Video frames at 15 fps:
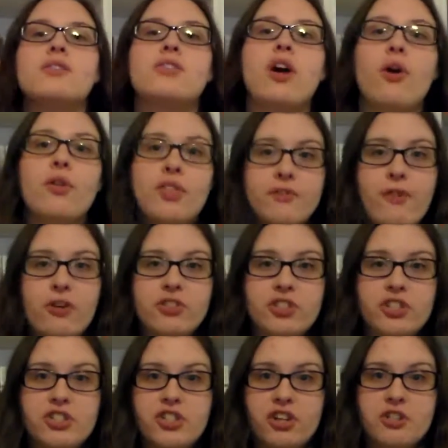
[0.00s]
So, The Fault
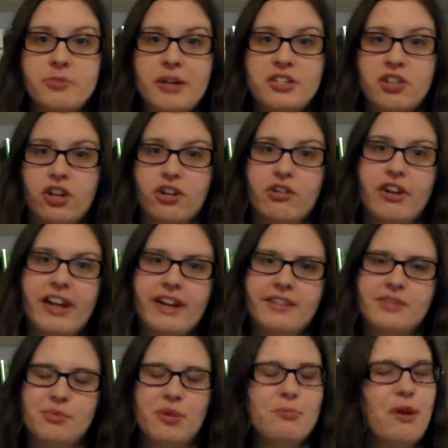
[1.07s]
in Our Stars by John Green
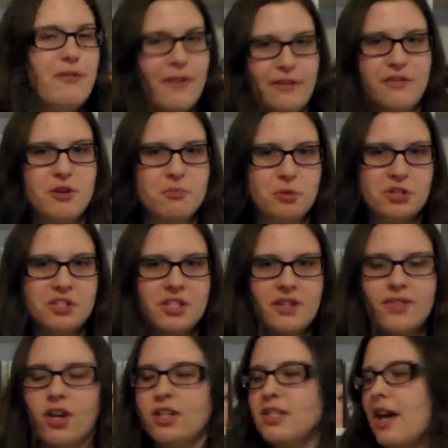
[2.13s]
is one of my favorite books
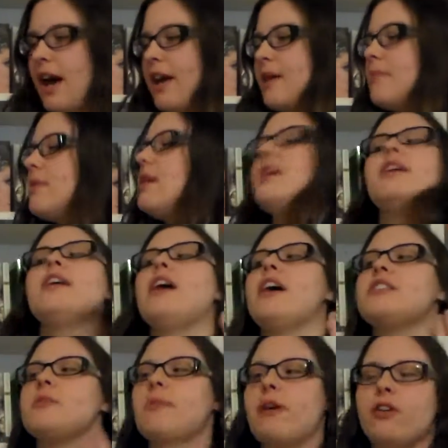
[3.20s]
of all time.
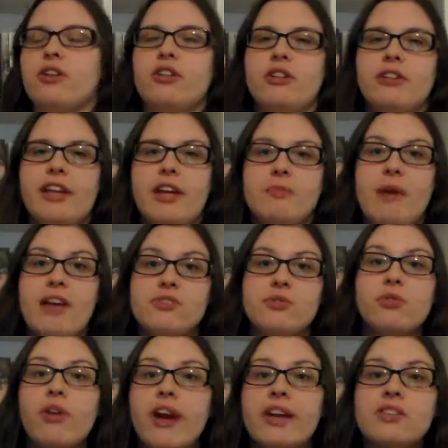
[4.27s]
It's about a girl named
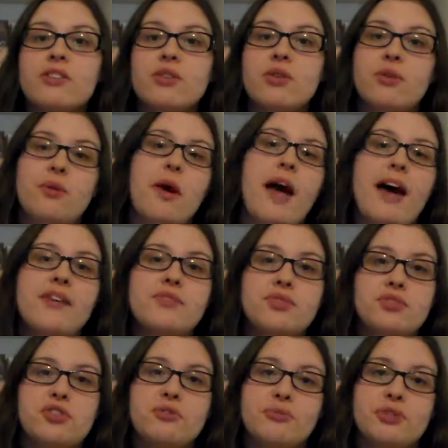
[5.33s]
Hazel Grace who
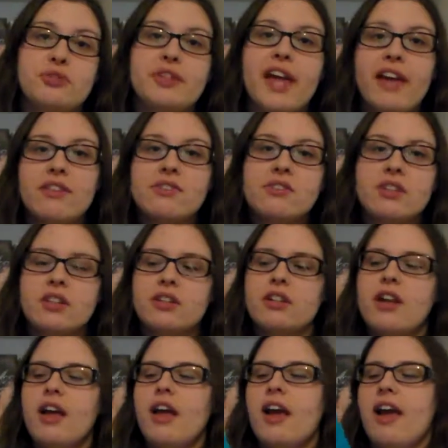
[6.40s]
has terminal
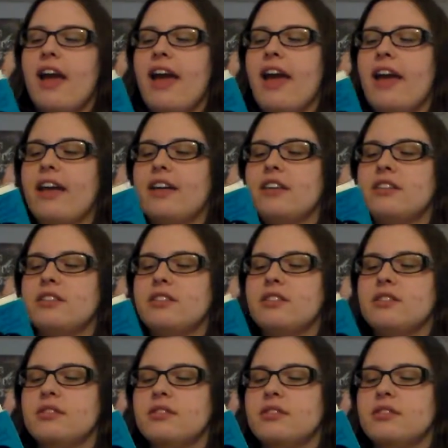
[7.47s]
cancer, and,